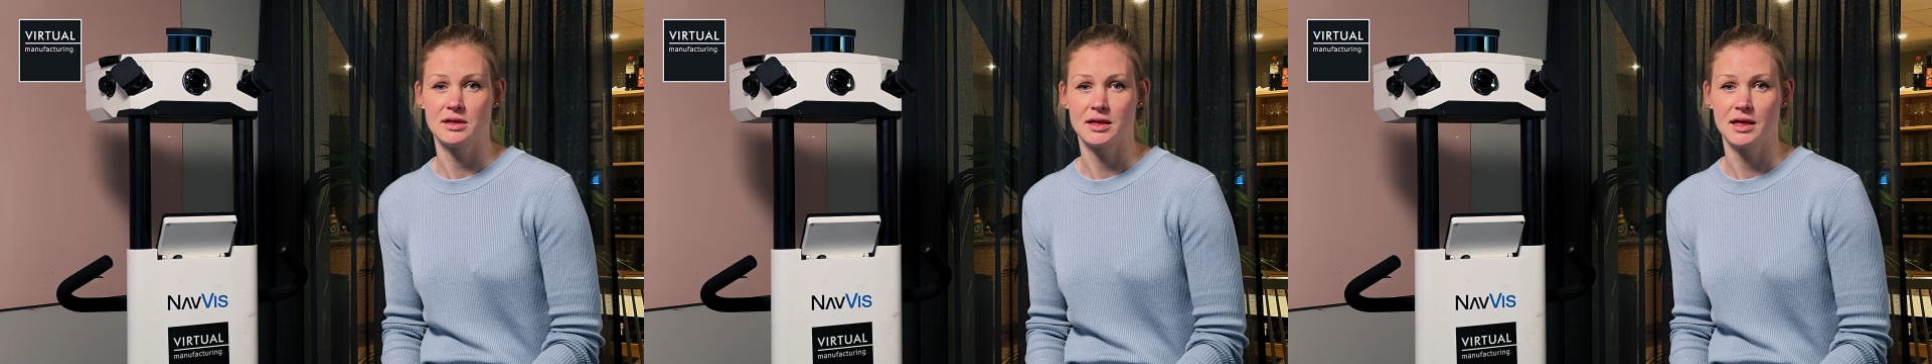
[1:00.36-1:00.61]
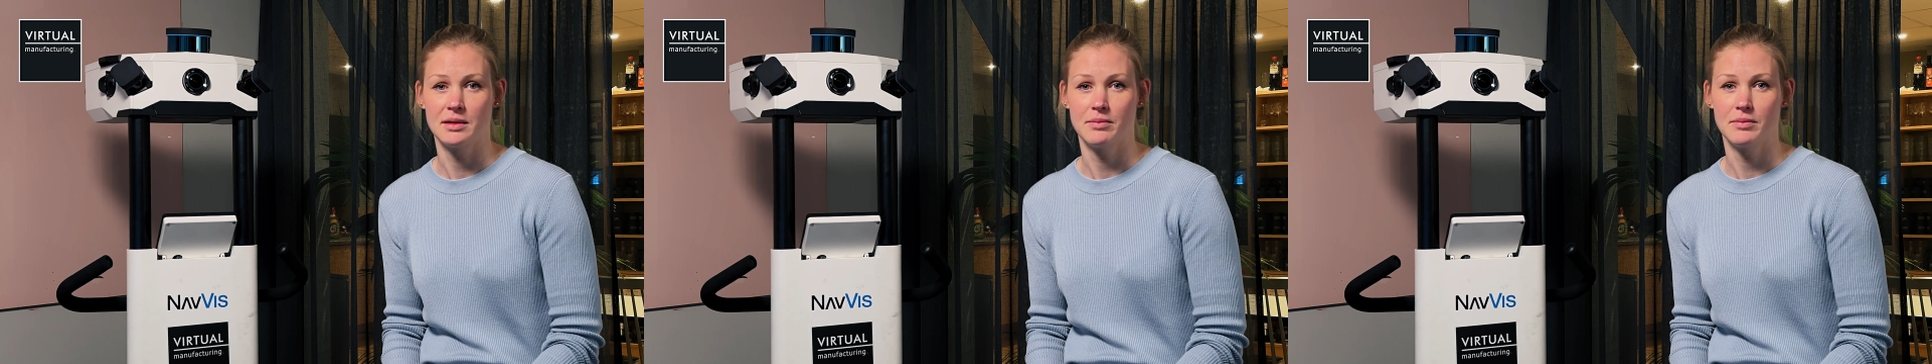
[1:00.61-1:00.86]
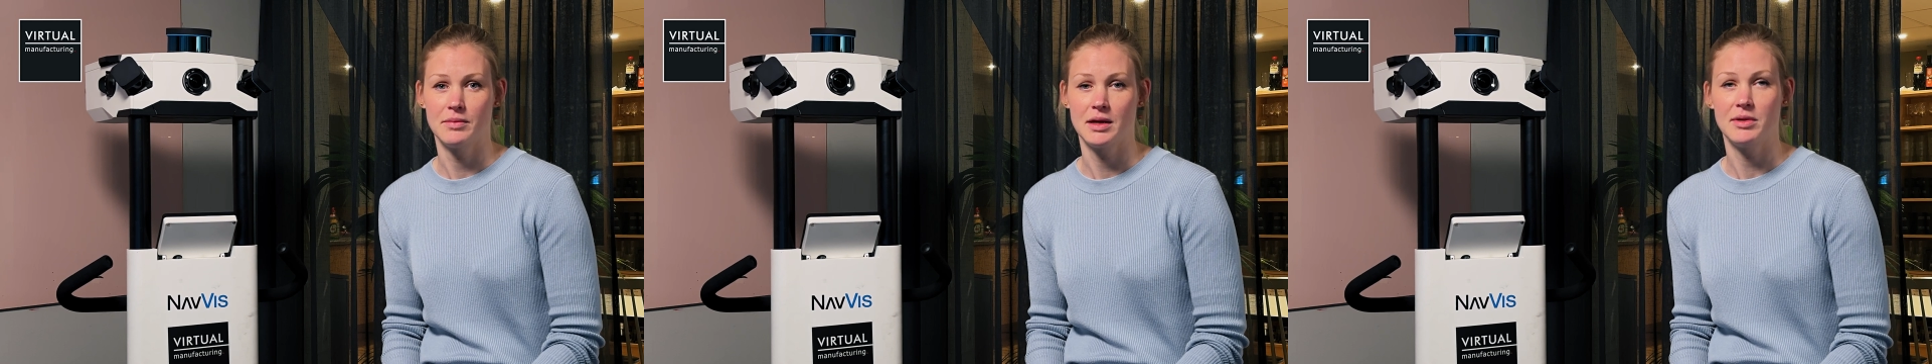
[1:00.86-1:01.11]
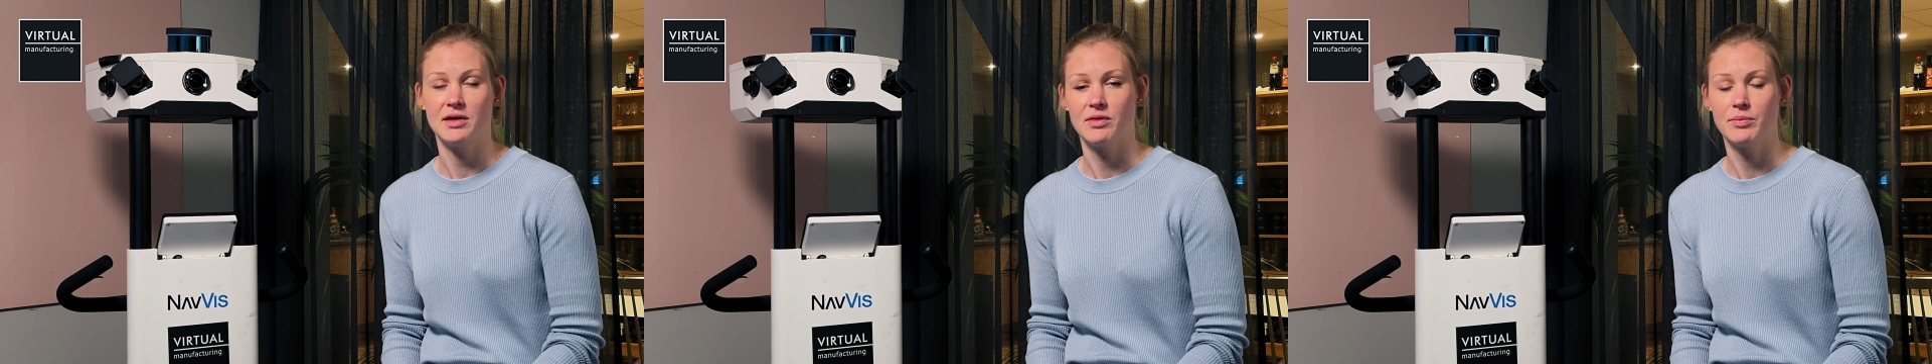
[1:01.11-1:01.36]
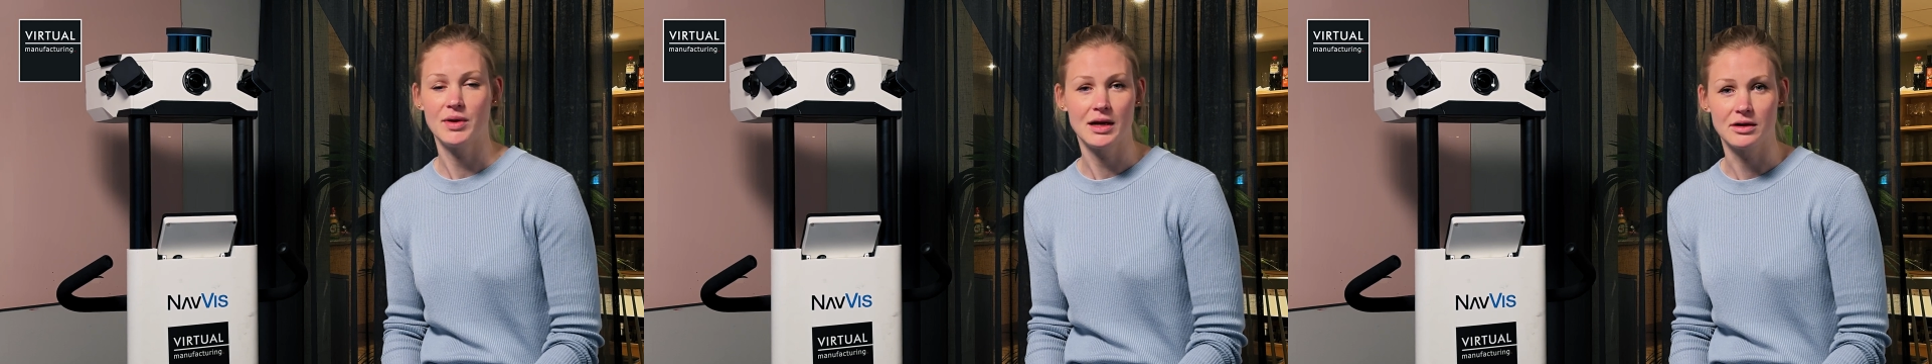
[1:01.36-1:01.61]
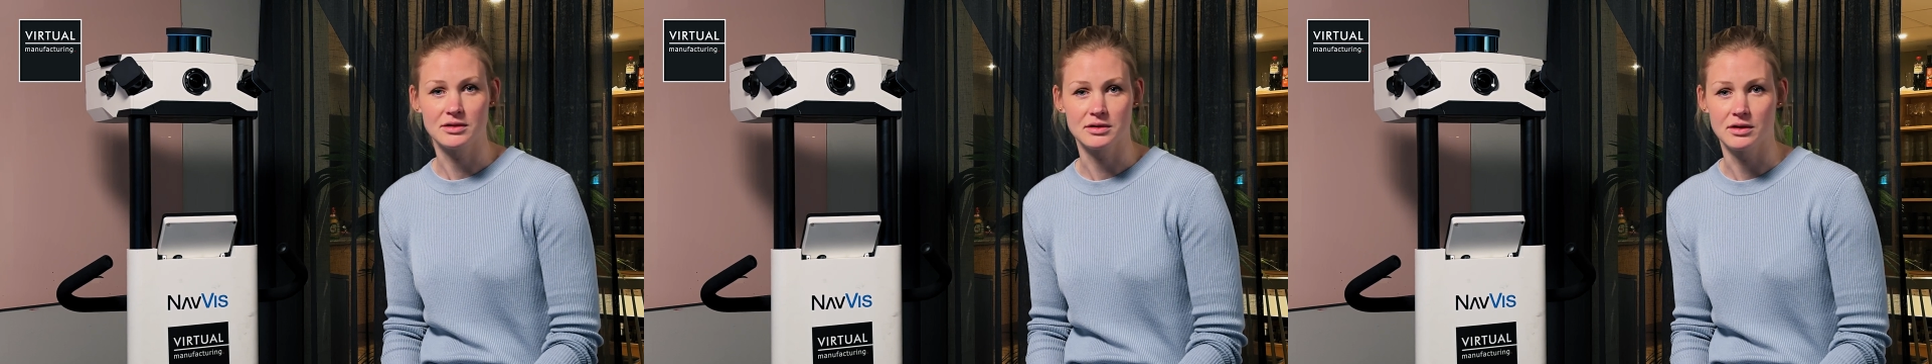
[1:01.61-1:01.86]
and maybe even
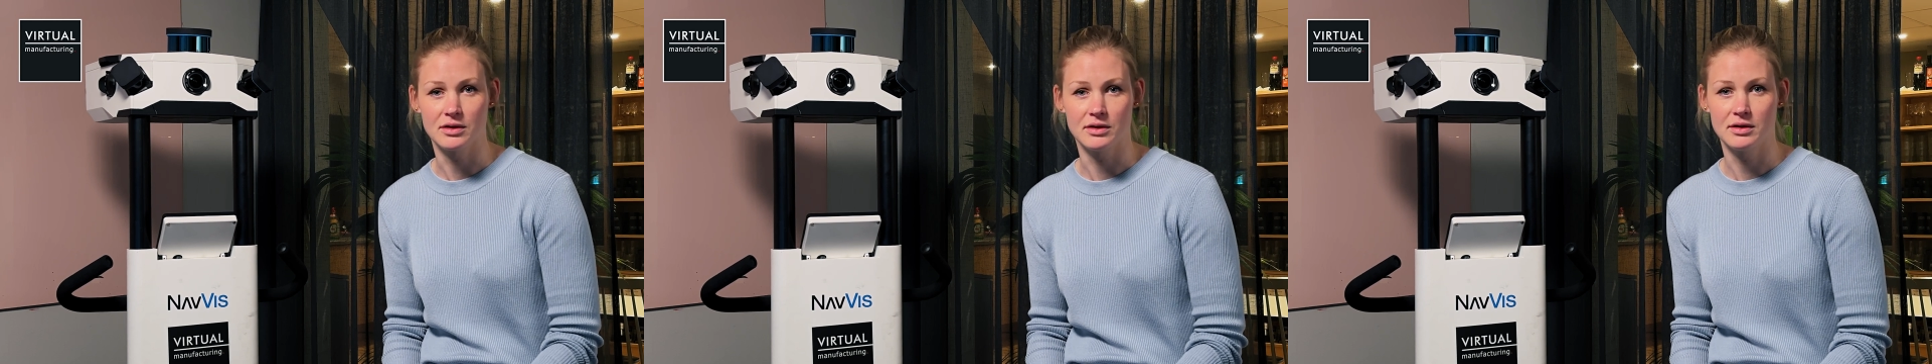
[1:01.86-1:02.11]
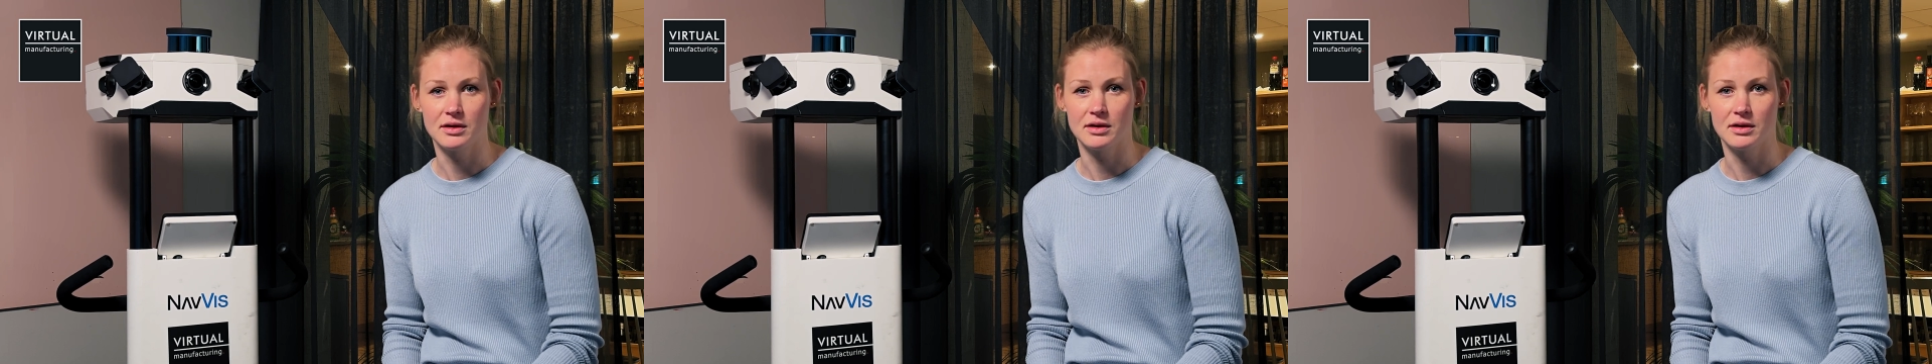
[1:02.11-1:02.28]
pillars are